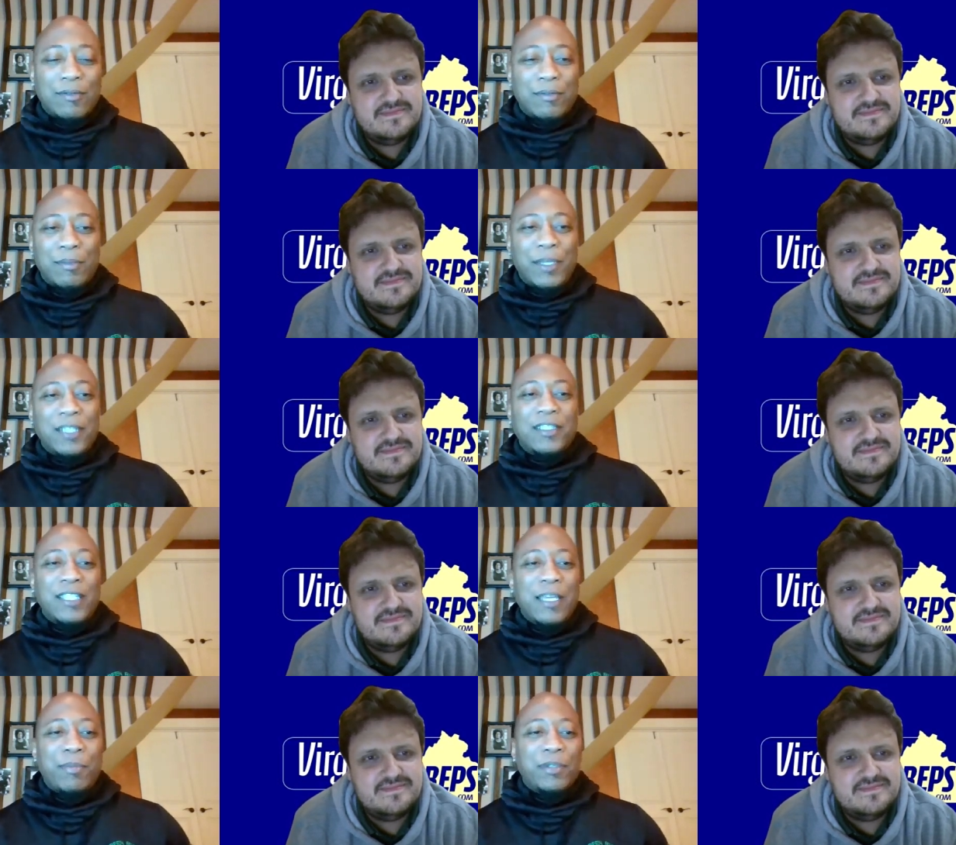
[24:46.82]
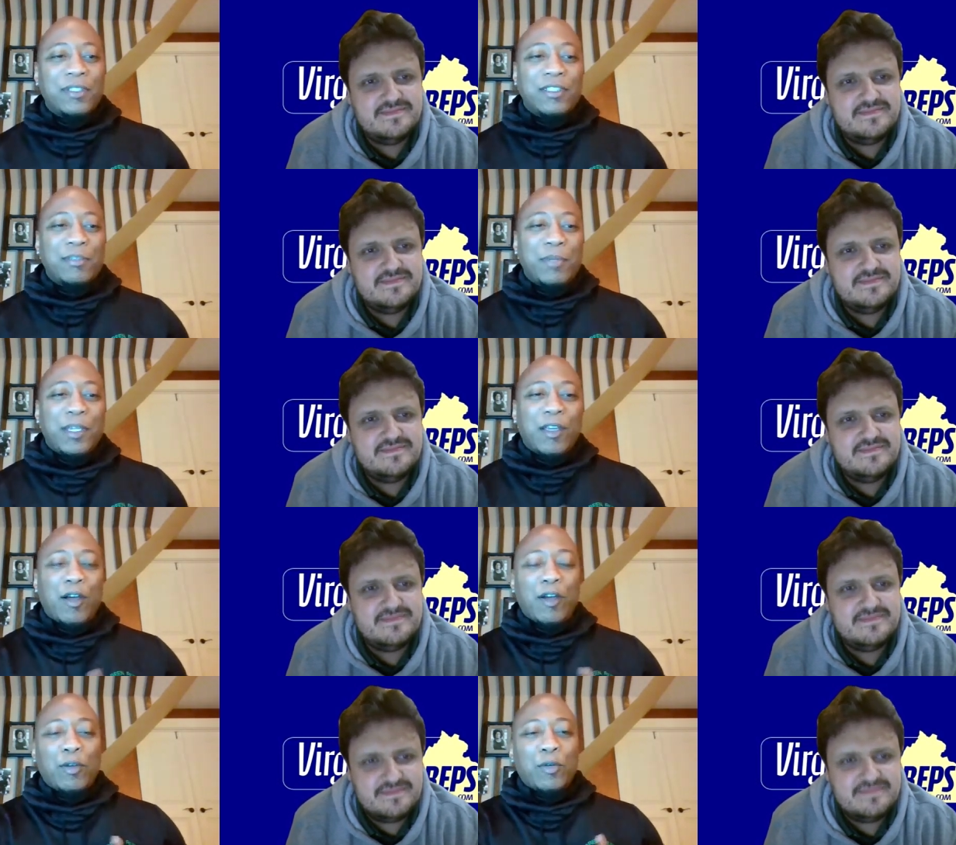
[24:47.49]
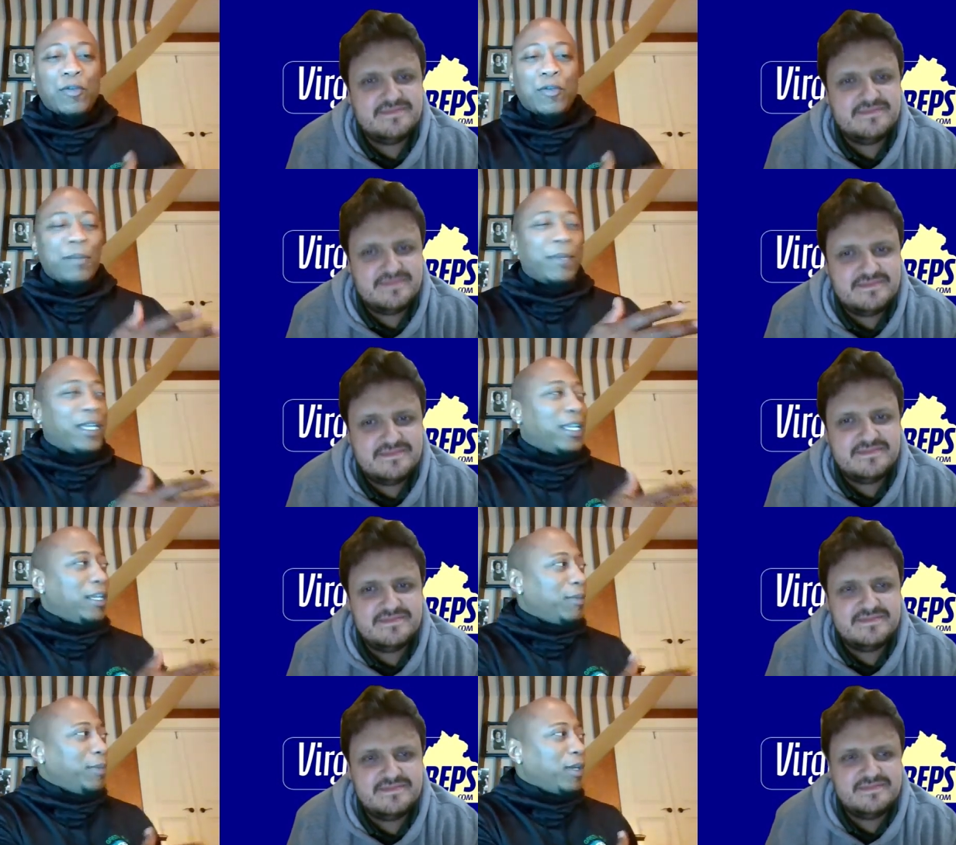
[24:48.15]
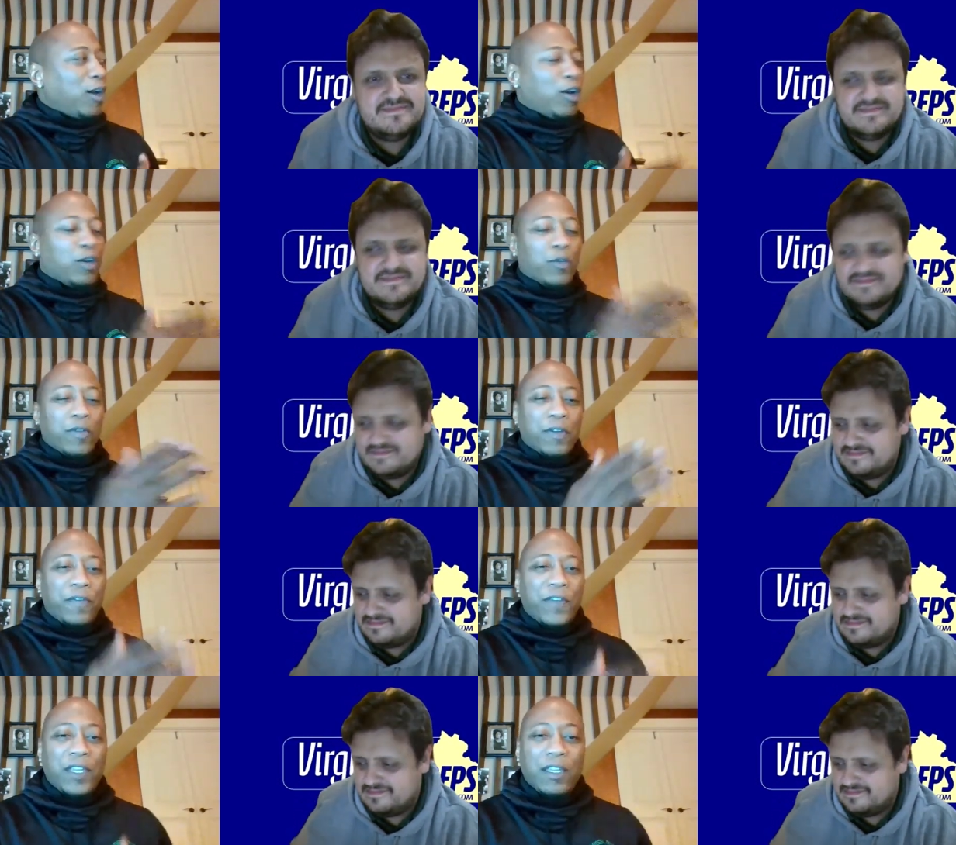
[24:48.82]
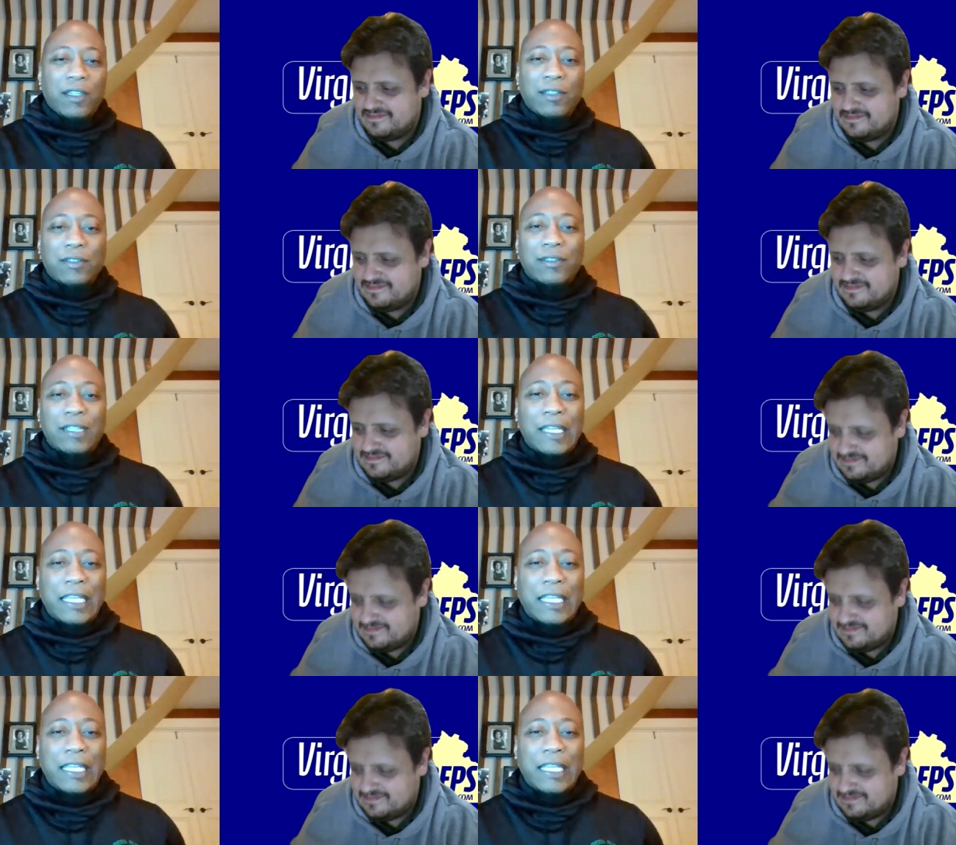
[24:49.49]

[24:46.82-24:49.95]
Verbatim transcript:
Speaker 1: mixtape would just be all over. I mean, it'd be all over the feed,